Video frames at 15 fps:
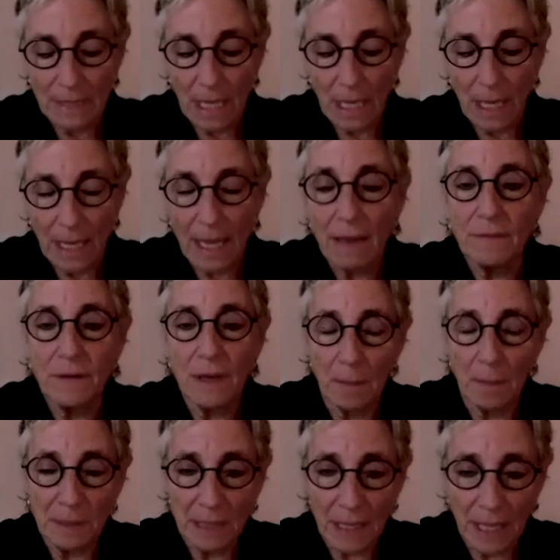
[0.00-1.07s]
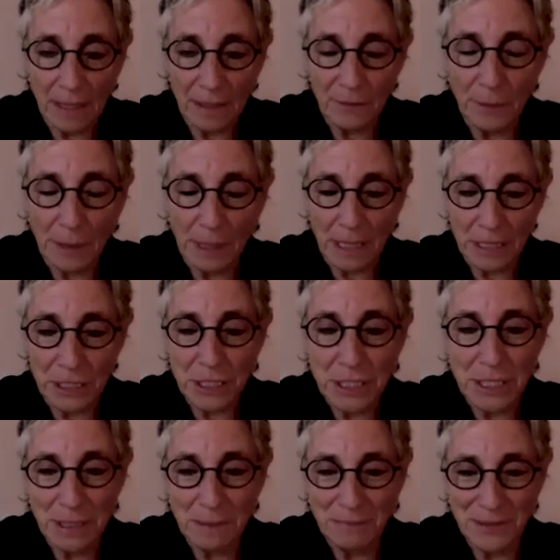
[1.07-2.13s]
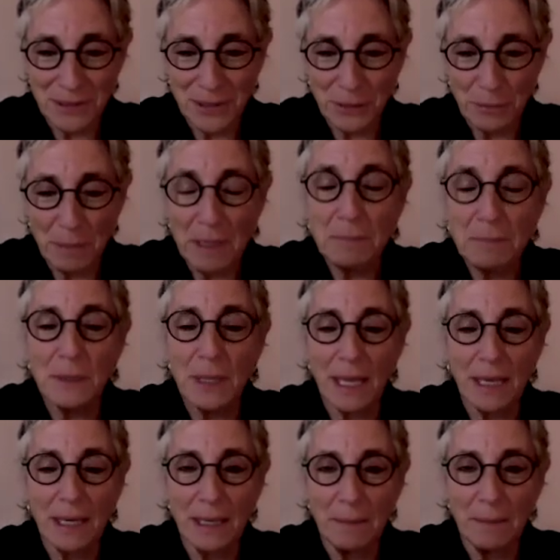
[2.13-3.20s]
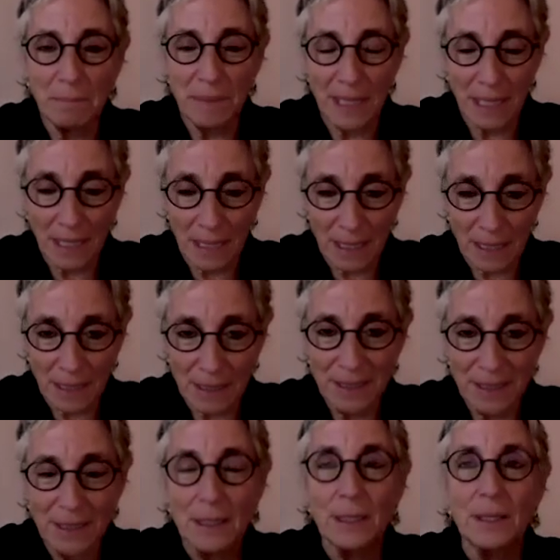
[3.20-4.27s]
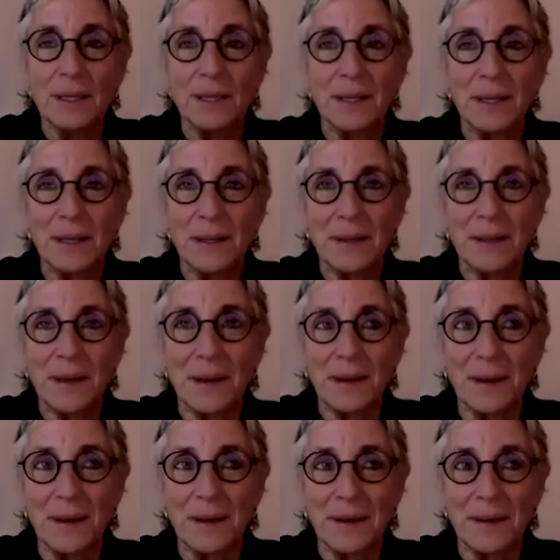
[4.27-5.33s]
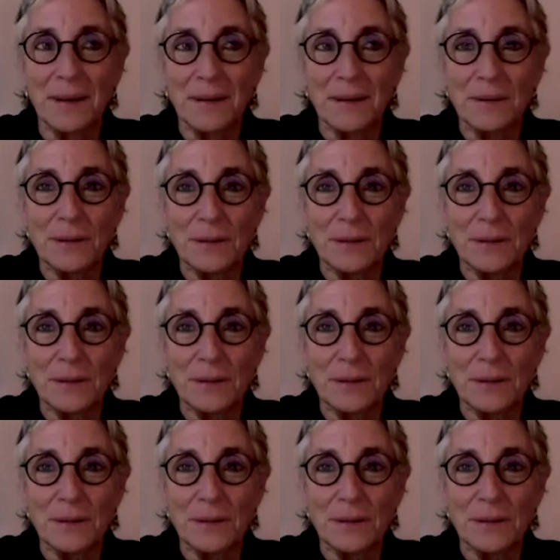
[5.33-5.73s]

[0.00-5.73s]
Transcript: have a complicated relationship to people getting paid a